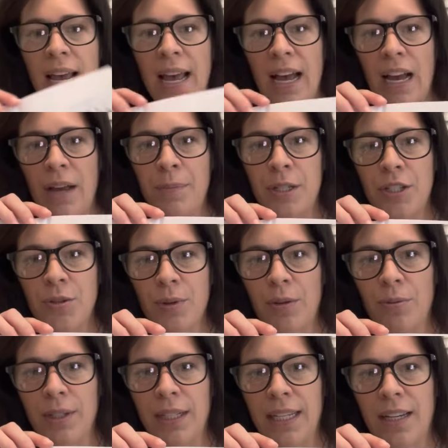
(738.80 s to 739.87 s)
I've been doing
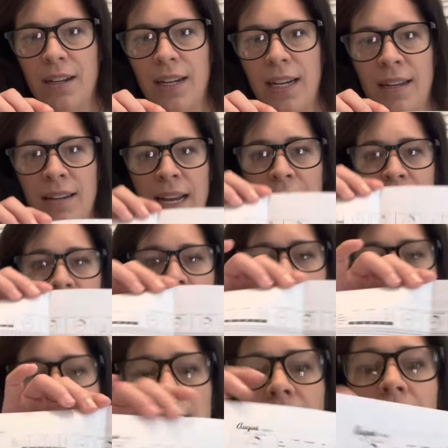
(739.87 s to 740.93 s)
really good. And as you
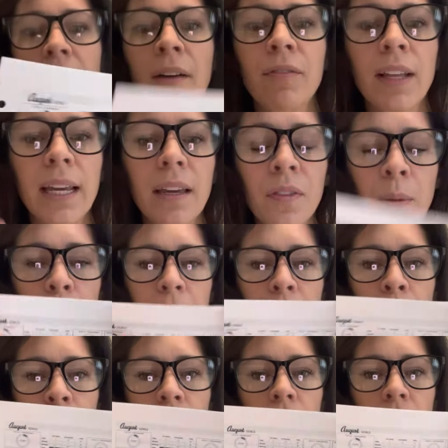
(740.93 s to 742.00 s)
can see, I have like the
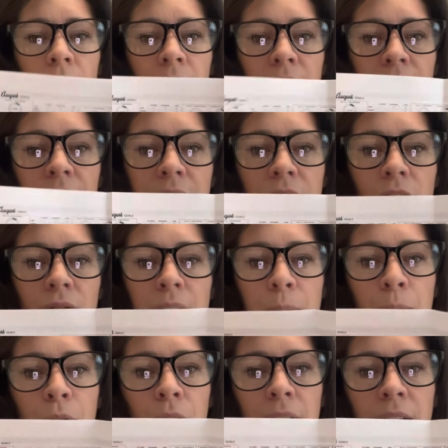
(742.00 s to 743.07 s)
paper that's already
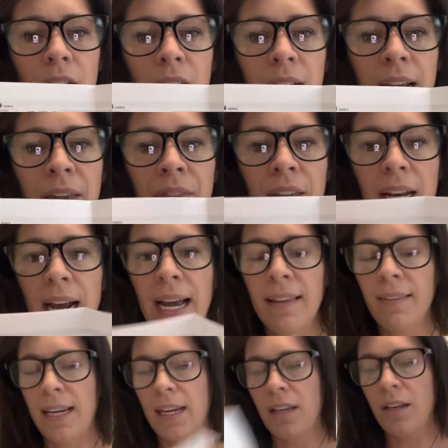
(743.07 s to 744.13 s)
printed on and then
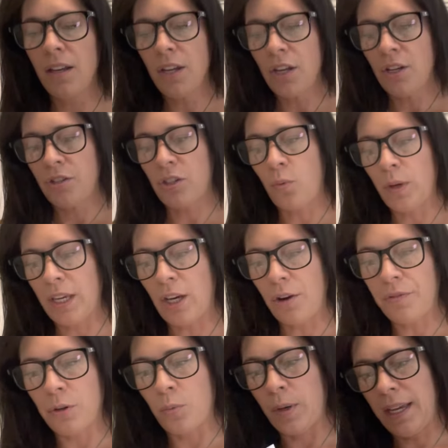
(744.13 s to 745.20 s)
highlighting. So week
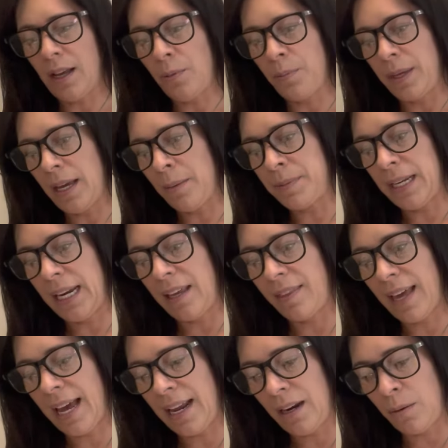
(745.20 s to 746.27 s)
over week, I'll be updating
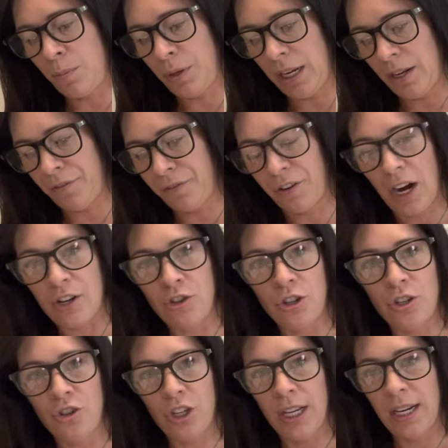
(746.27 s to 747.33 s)
that and putting a fresh
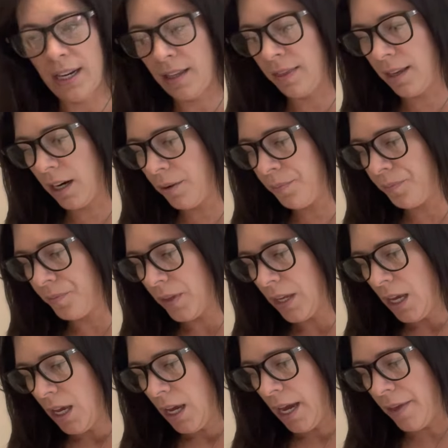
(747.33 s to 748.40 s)
sheet in there.
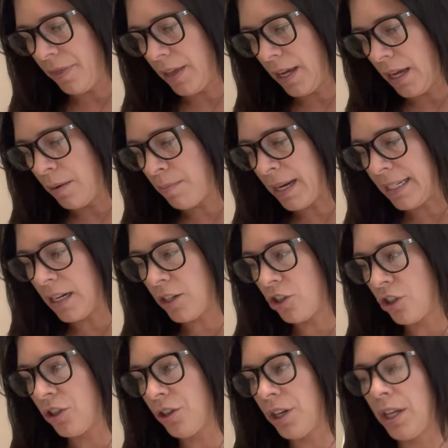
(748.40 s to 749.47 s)
And then my
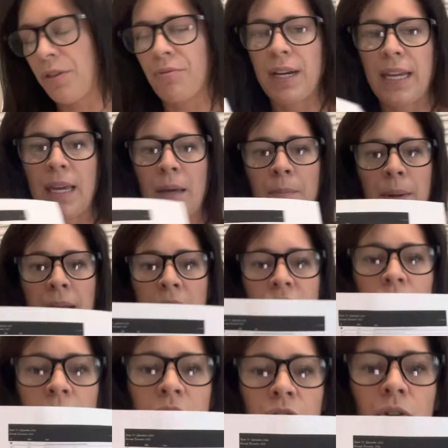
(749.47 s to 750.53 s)
Touch 33 campaign.
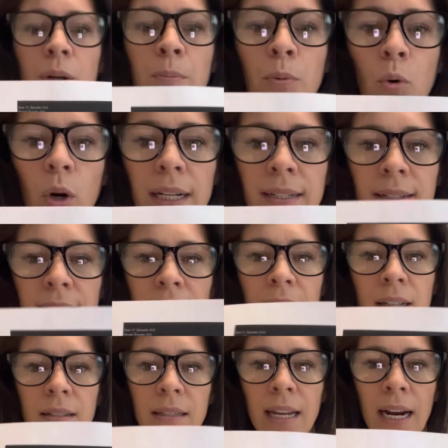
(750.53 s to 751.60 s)
So these are important
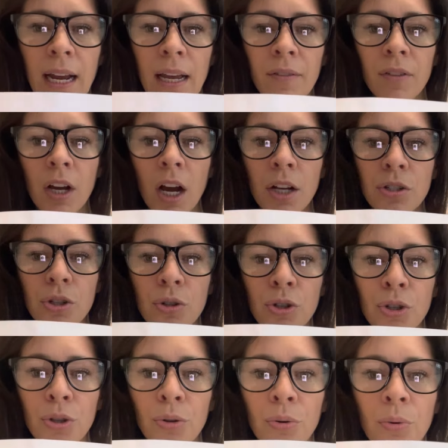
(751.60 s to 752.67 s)
dates that I've got to
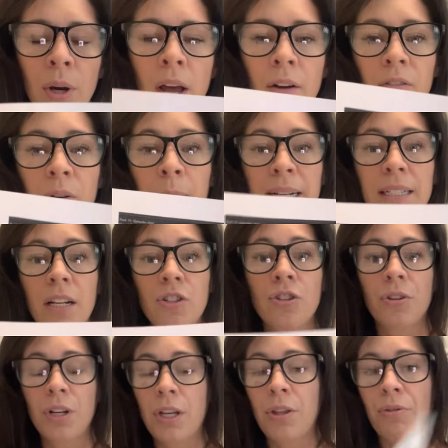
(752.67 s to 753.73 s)
do for my Touch
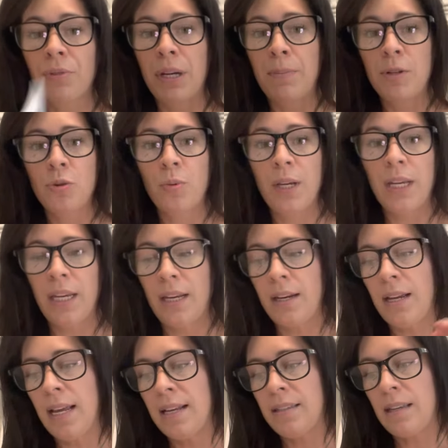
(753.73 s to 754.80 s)
33 between
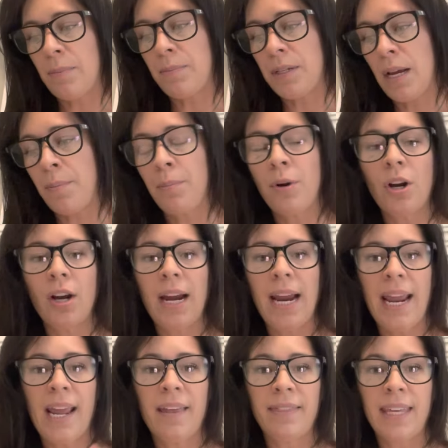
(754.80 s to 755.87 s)
September
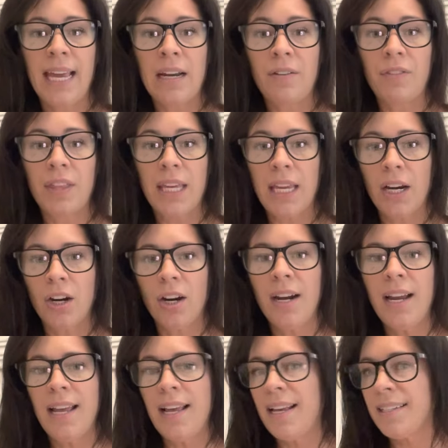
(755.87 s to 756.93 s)
and the end of the year.
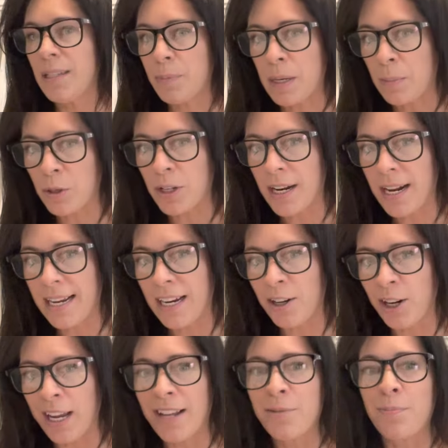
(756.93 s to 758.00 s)
September's not here
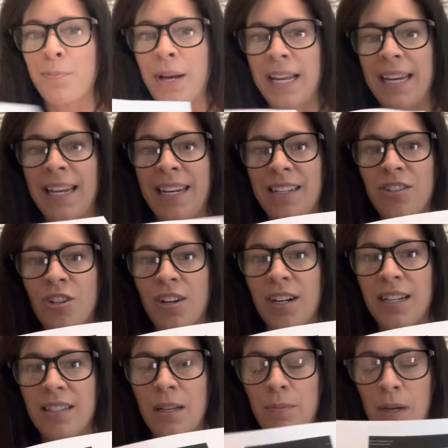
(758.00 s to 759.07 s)
yet, but it is
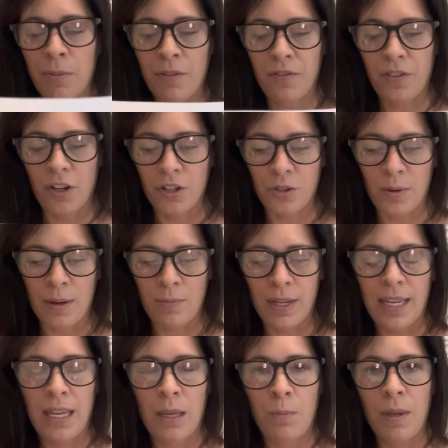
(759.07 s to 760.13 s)
starting September 1st. So I'm
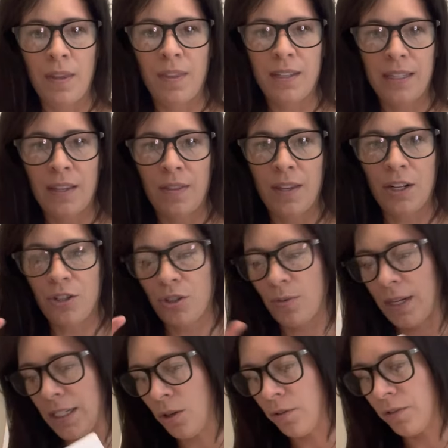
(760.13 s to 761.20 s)
keeping this in there so
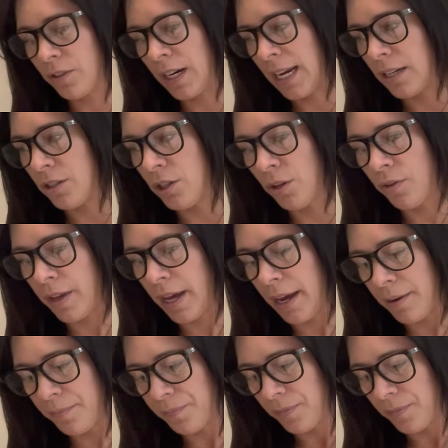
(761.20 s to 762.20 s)
I don't forget to do that.